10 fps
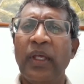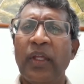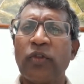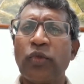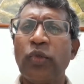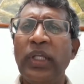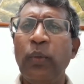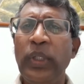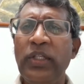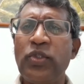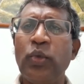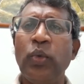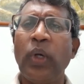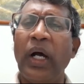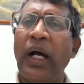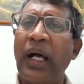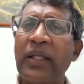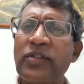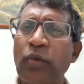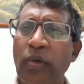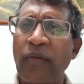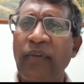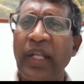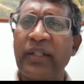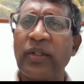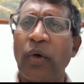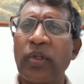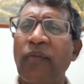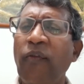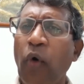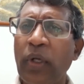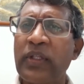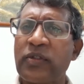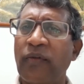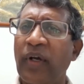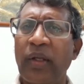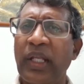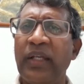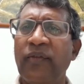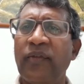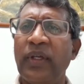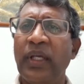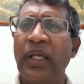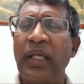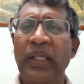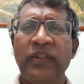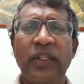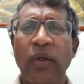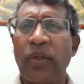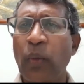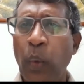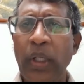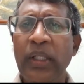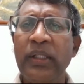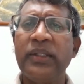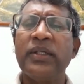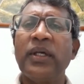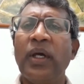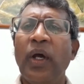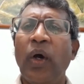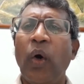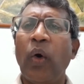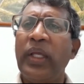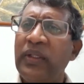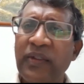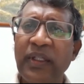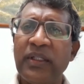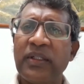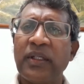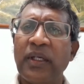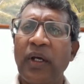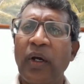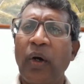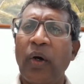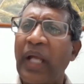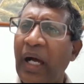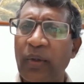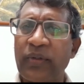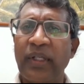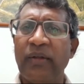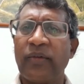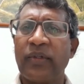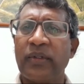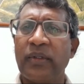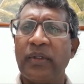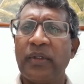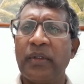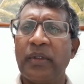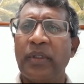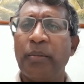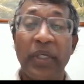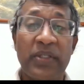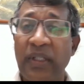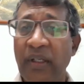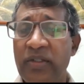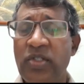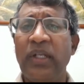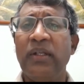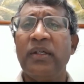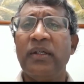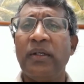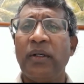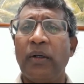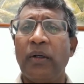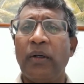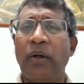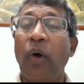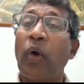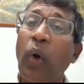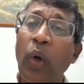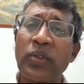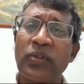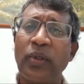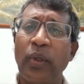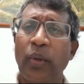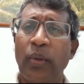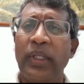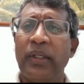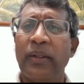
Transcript: So today we too are asked to reflect on the focus of our life. Is it on the world or is it on ourselves? Personal agenda or God's glory?